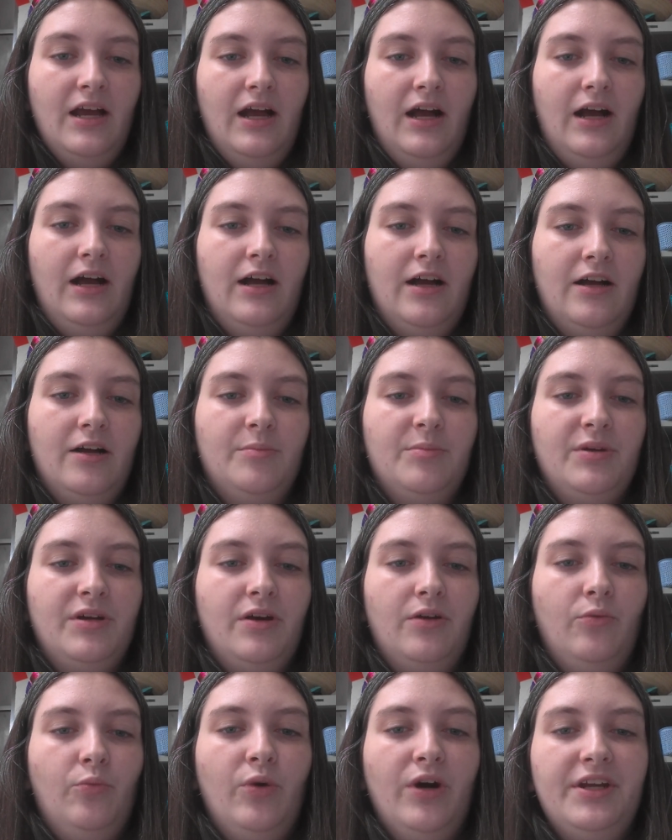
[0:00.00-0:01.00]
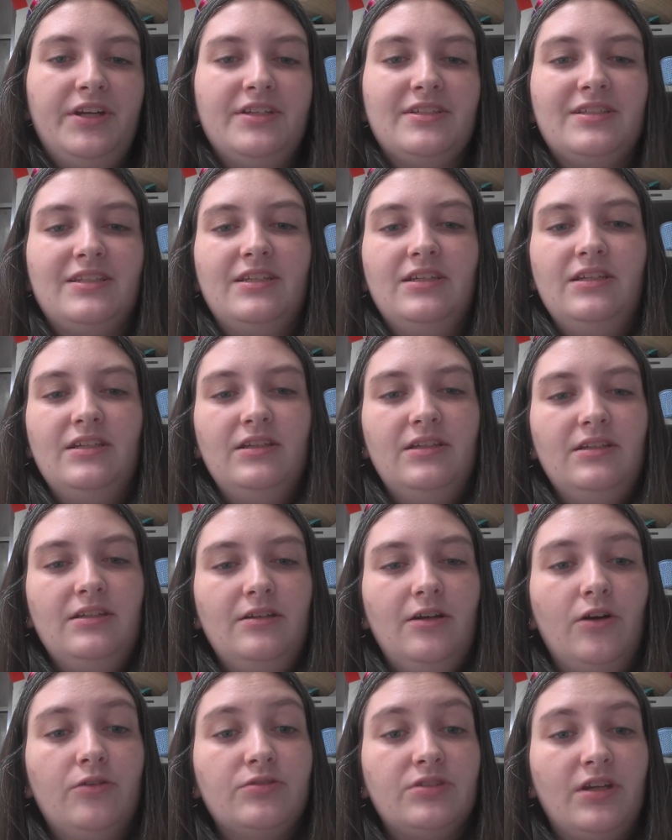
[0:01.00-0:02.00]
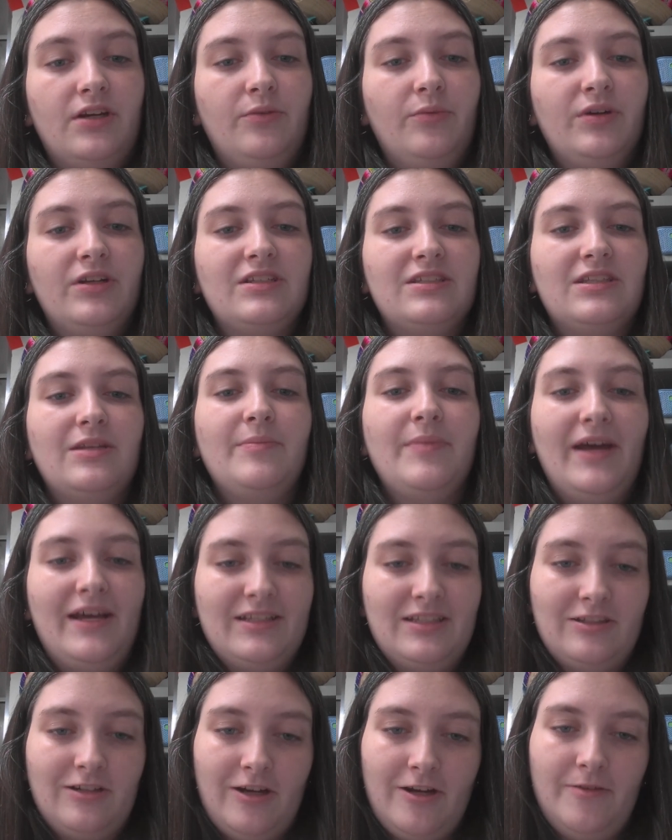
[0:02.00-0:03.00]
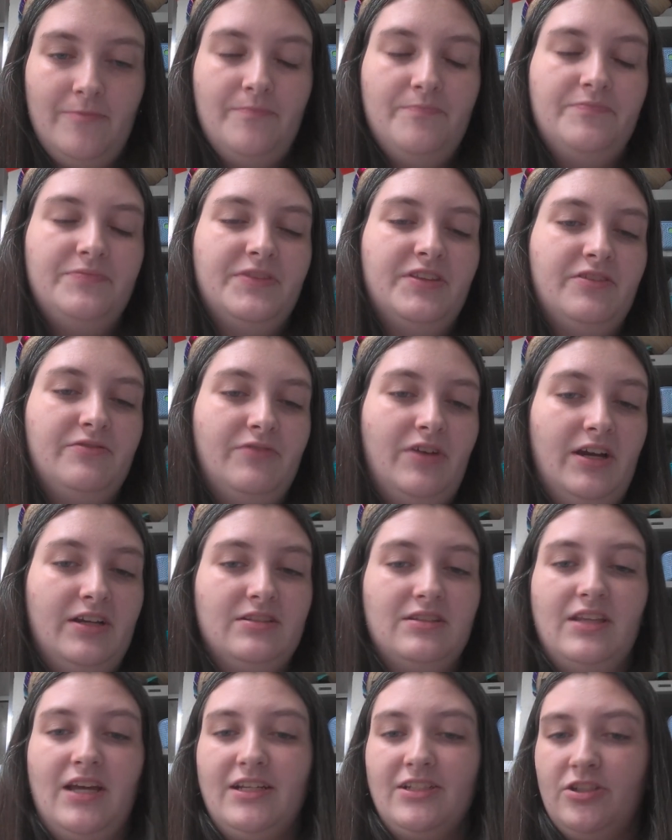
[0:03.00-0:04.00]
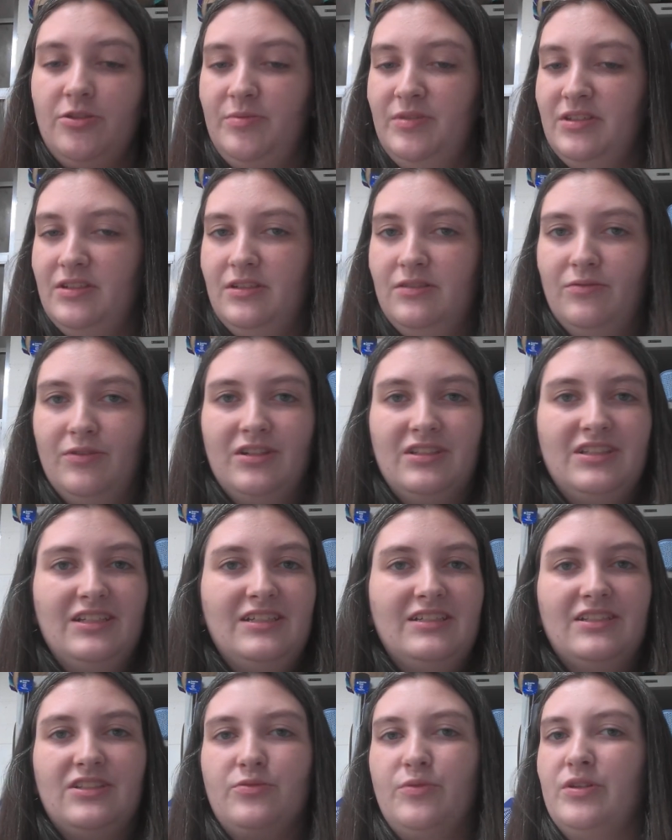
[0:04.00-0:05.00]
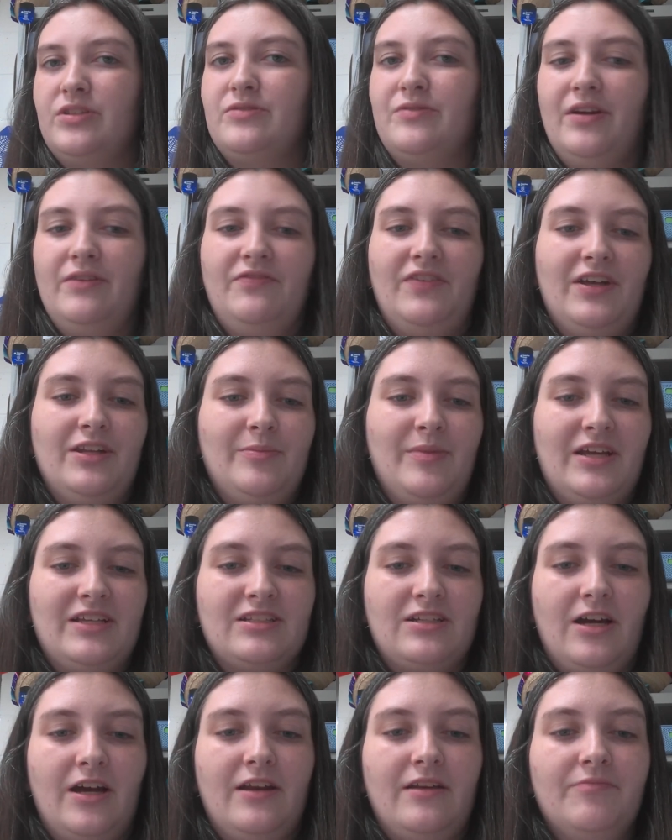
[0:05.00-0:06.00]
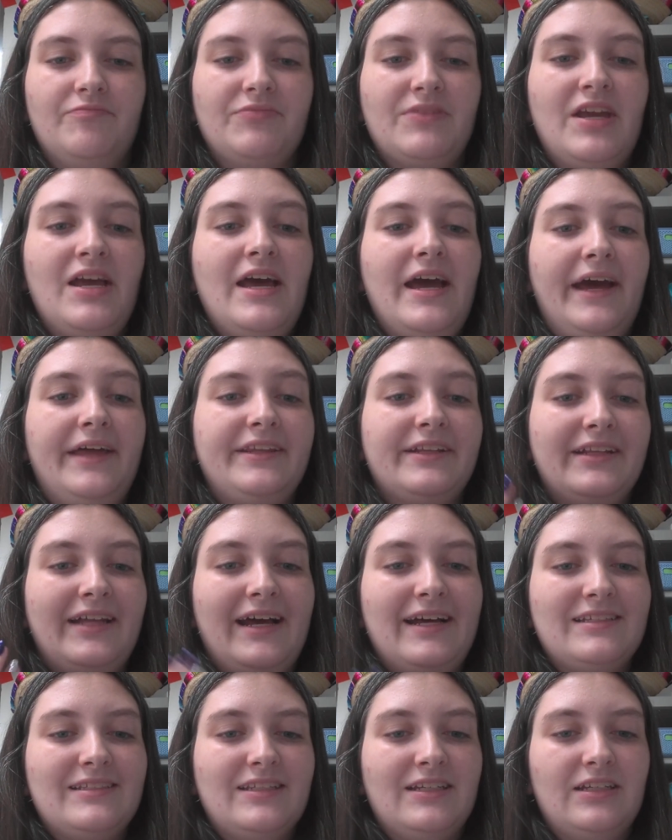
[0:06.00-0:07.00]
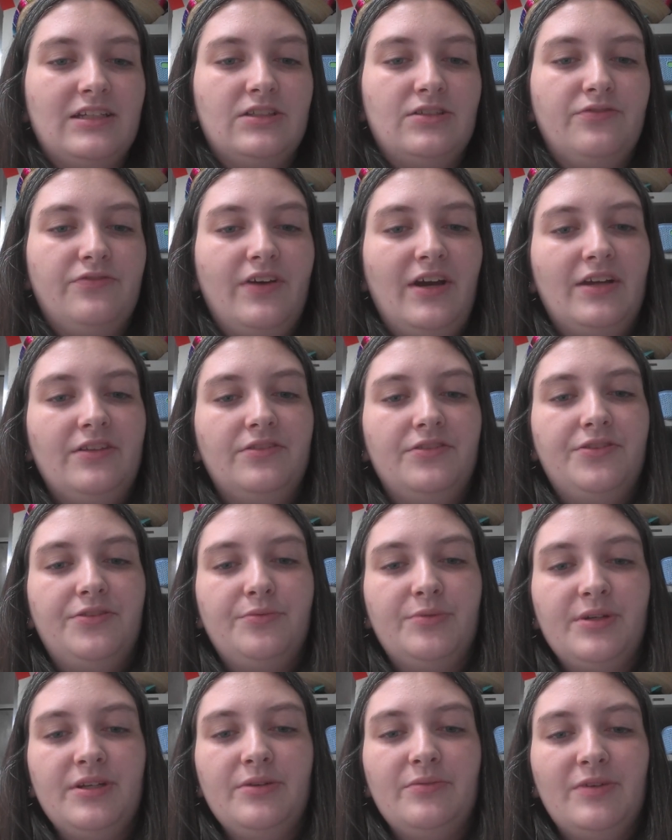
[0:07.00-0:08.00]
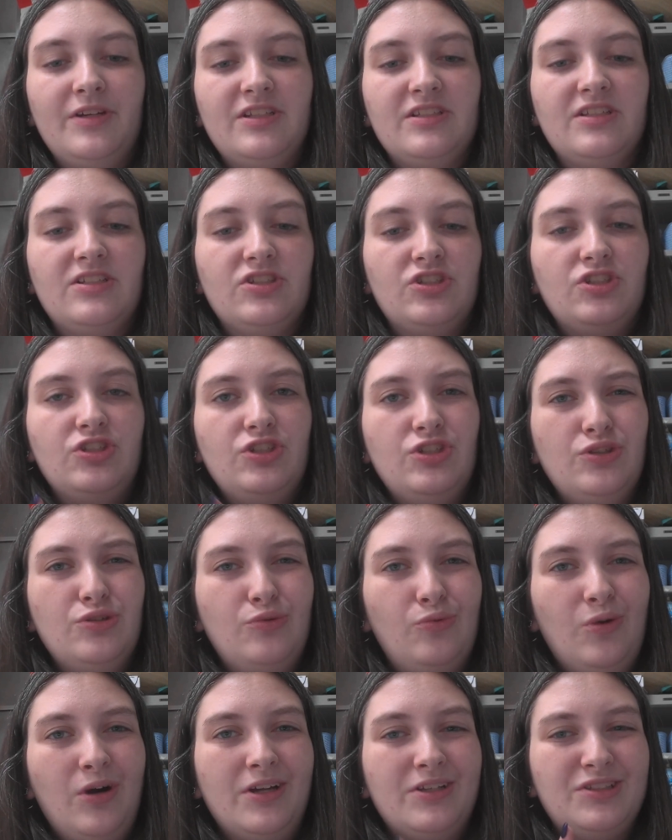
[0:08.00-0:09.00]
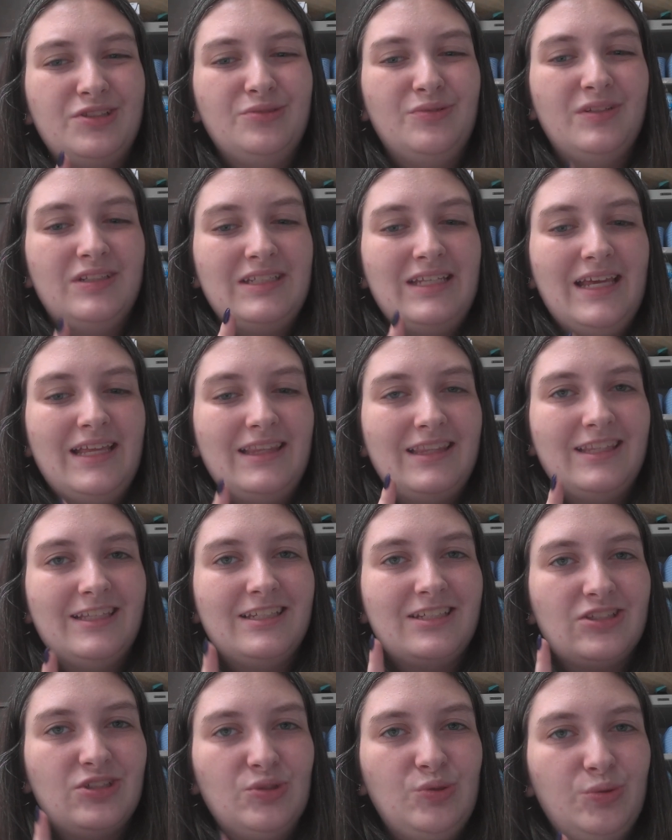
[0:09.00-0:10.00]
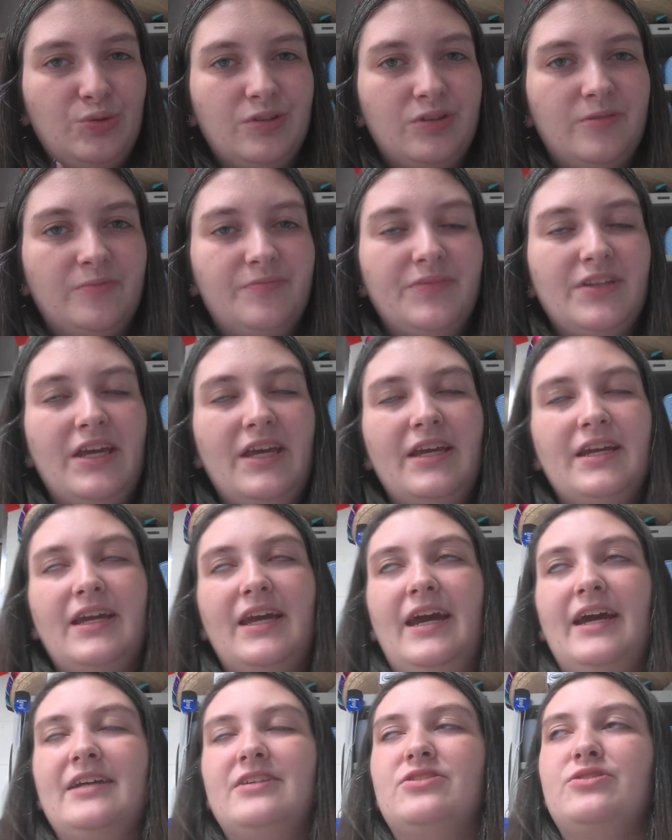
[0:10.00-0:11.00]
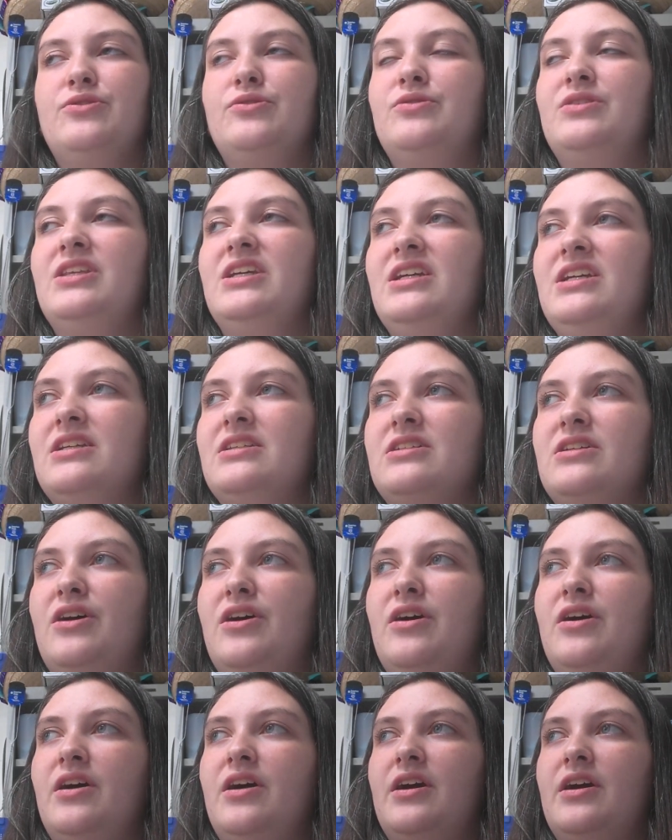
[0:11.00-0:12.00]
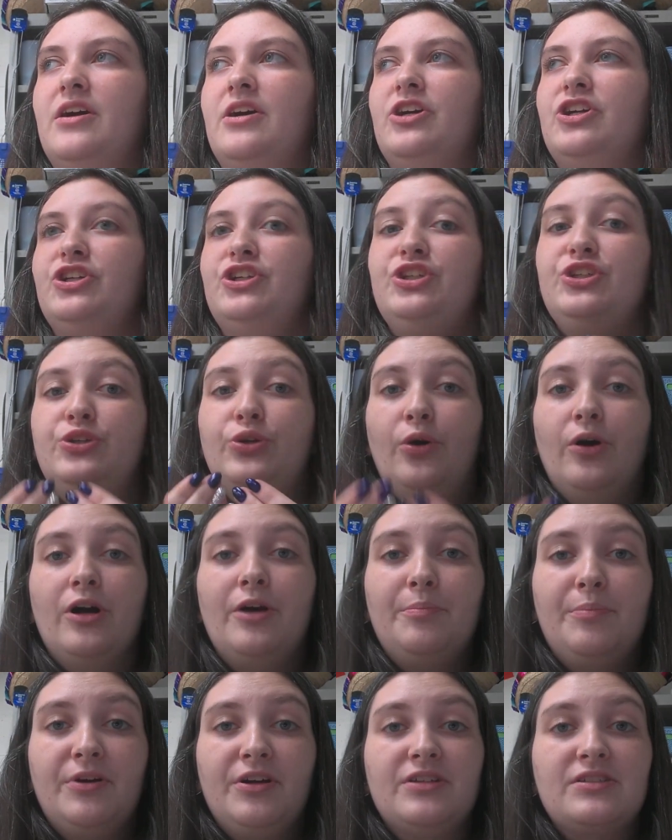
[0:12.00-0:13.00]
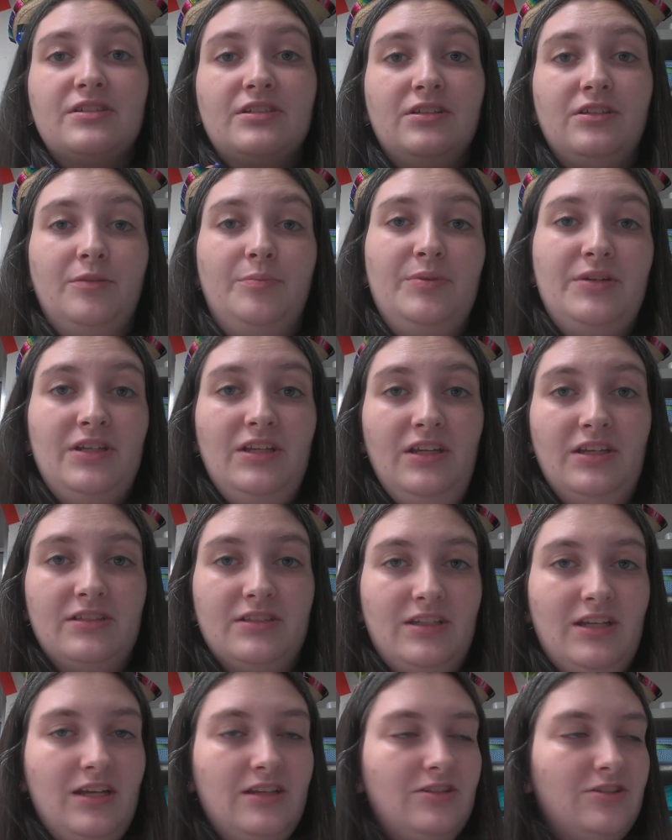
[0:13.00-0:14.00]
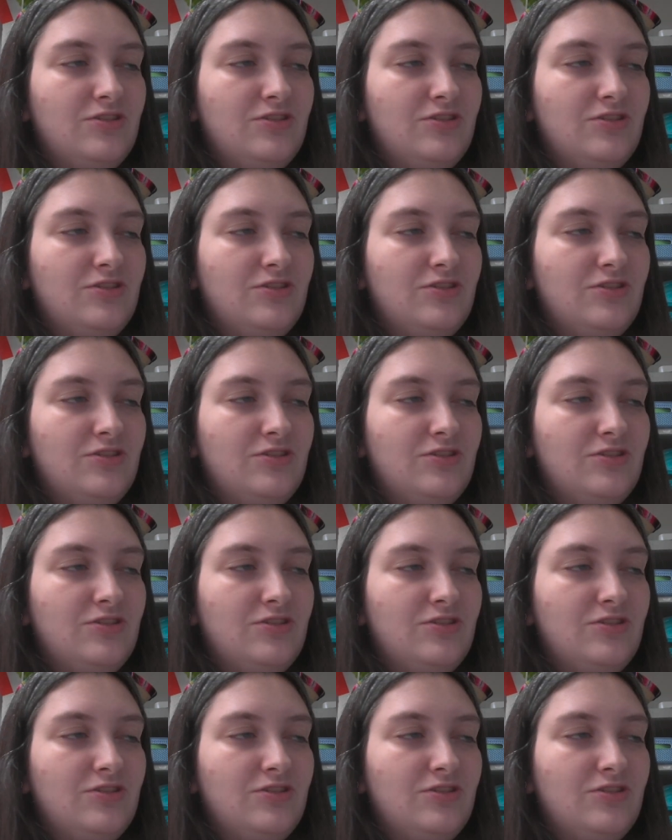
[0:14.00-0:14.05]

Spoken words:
What is the mascot, right? That should be one of the easiest ones, right? Find the mascot. And the last thing is find 3 reasons you want to attend this school. Okay, so these are your personal opinions, okay?